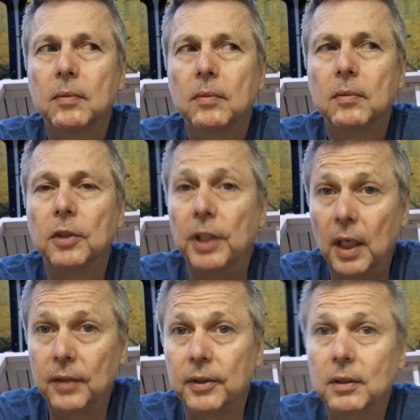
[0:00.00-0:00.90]
run the
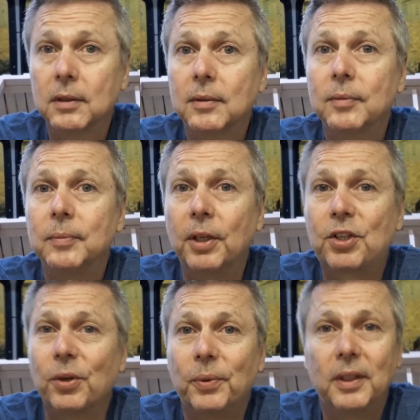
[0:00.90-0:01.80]
oven. Make
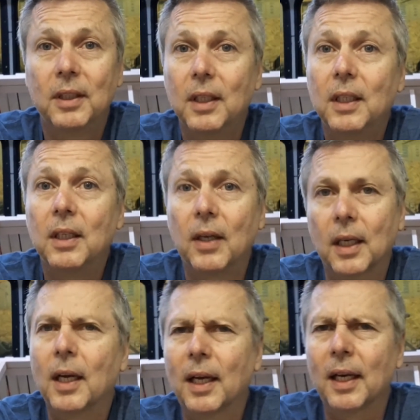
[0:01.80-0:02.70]
sure I
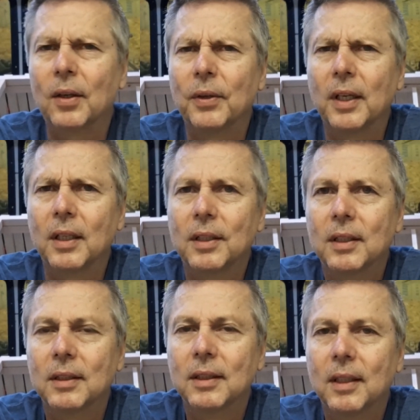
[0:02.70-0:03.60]
gotta go get
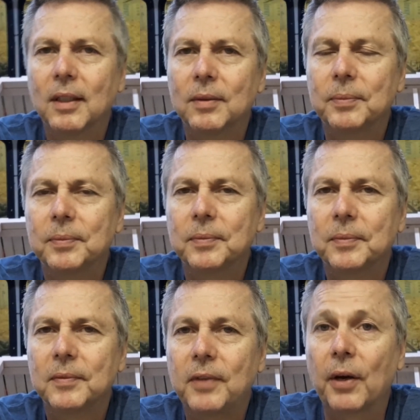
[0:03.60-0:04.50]
a
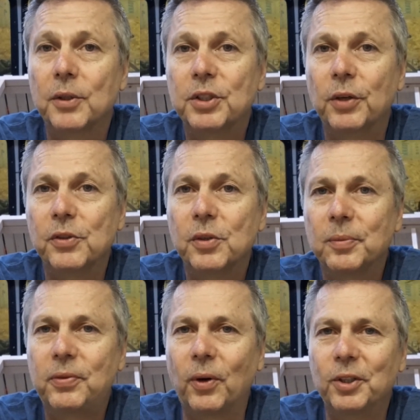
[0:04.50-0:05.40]
fire extinguisher
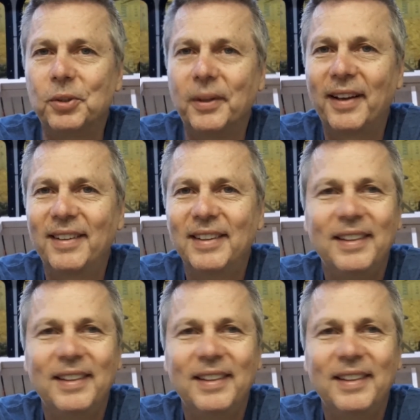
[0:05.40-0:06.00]
before I do that.